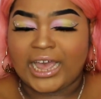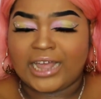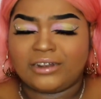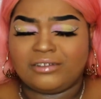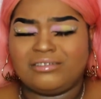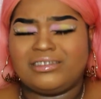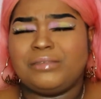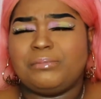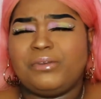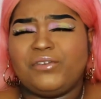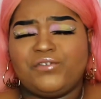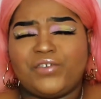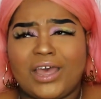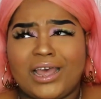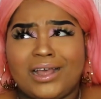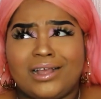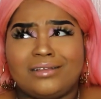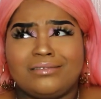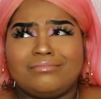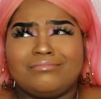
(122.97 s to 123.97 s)
And to be
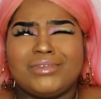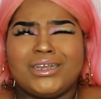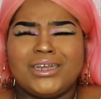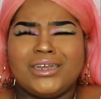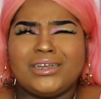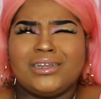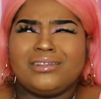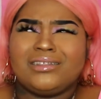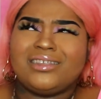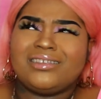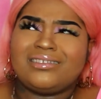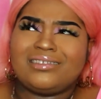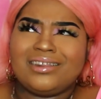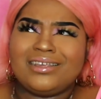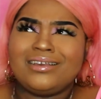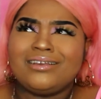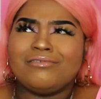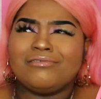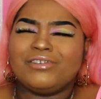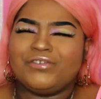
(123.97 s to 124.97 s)
fair, the
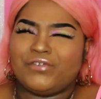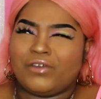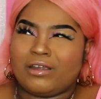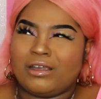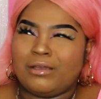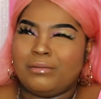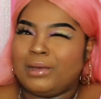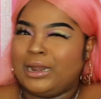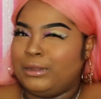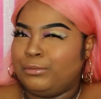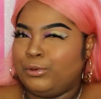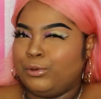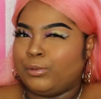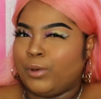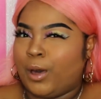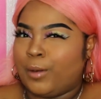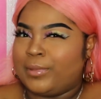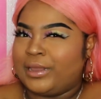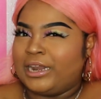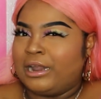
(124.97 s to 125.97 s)
sneaker is very Malibu
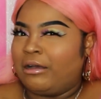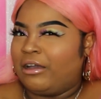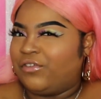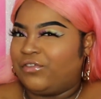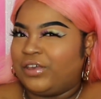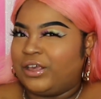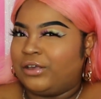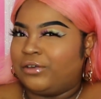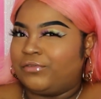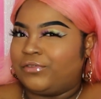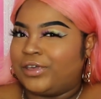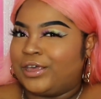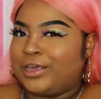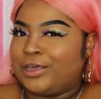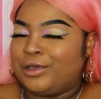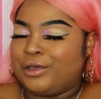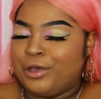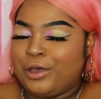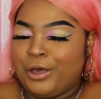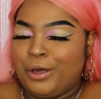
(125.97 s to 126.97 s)
Barbie now I think of
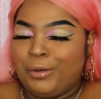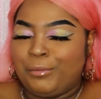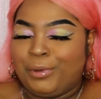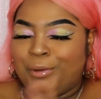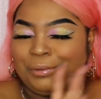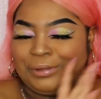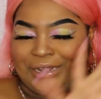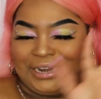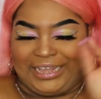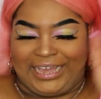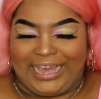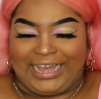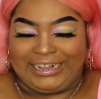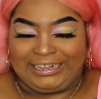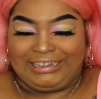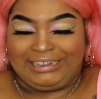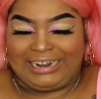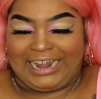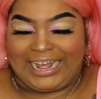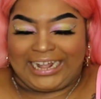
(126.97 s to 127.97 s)
it, but we're going to get
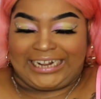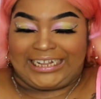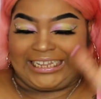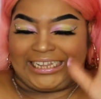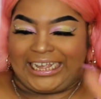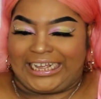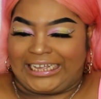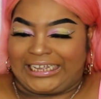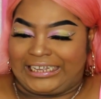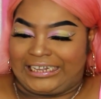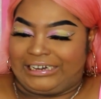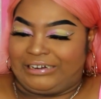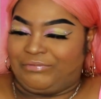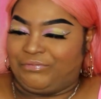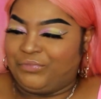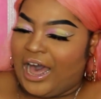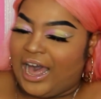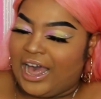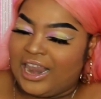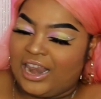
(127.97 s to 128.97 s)
to that in a second.
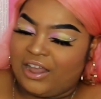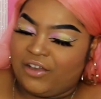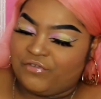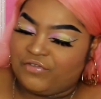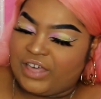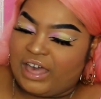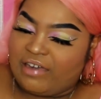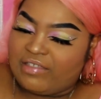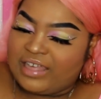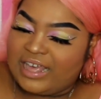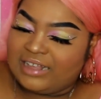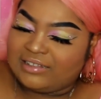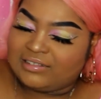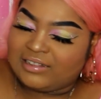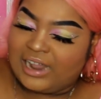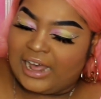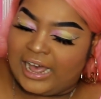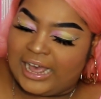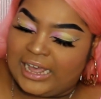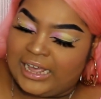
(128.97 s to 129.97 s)
I love that there's
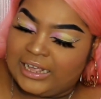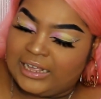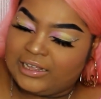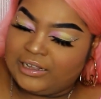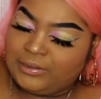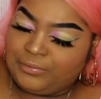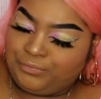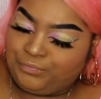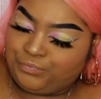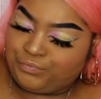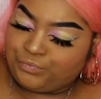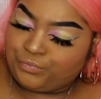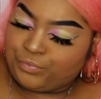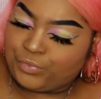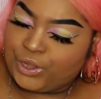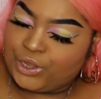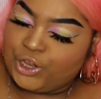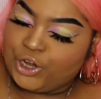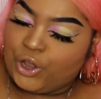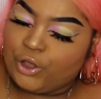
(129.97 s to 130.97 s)
like,
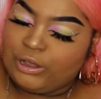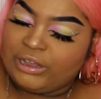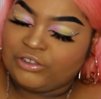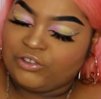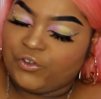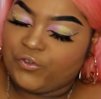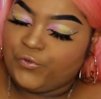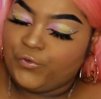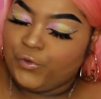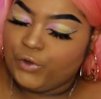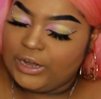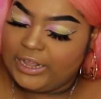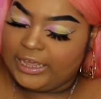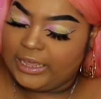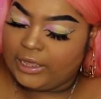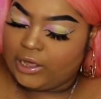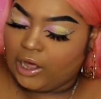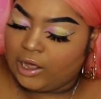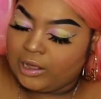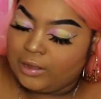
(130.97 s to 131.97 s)
you know, it's not
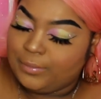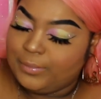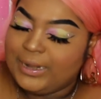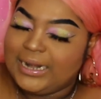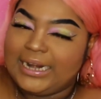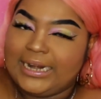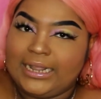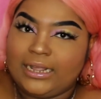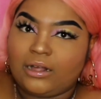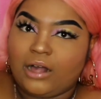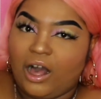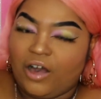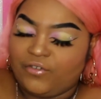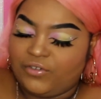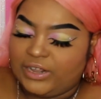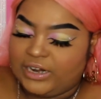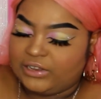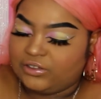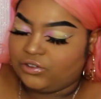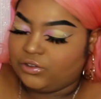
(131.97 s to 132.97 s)
fully completely
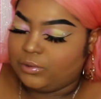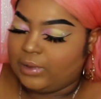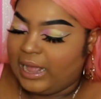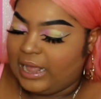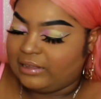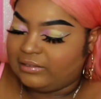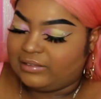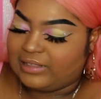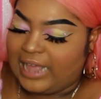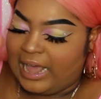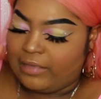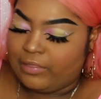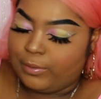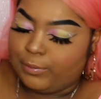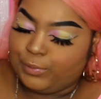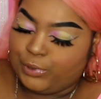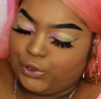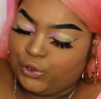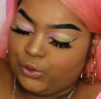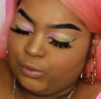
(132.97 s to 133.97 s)
covered. It still has like the
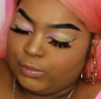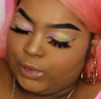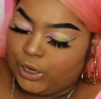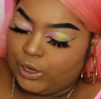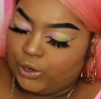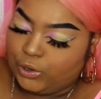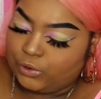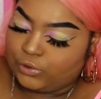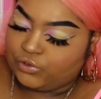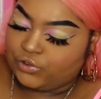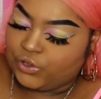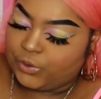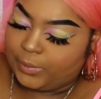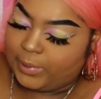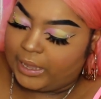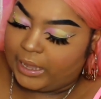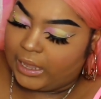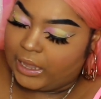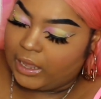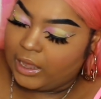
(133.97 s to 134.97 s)
Puma look to
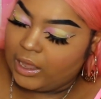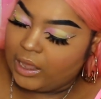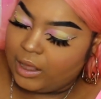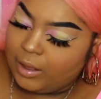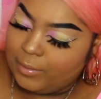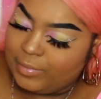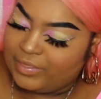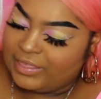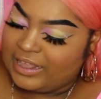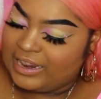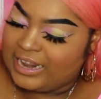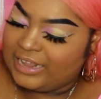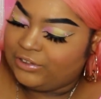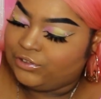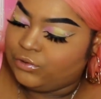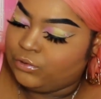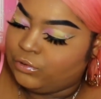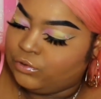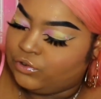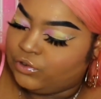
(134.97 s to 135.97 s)
it, but then
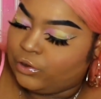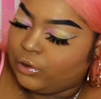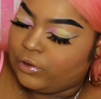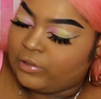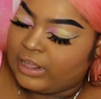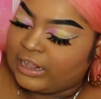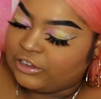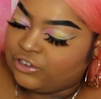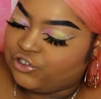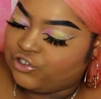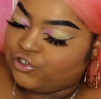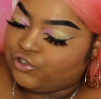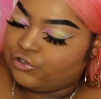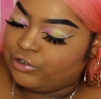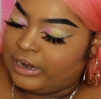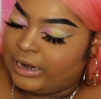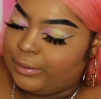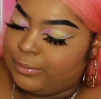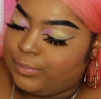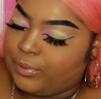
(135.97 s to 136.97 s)
it's also got that
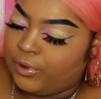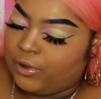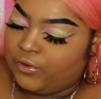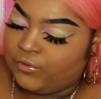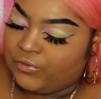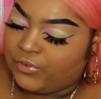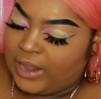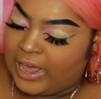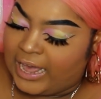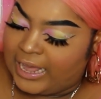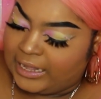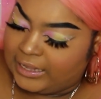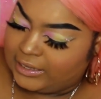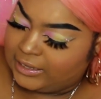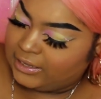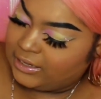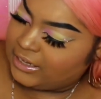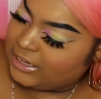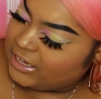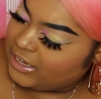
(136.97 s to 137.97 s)
strip of
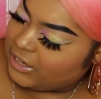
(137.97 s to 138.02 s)
like,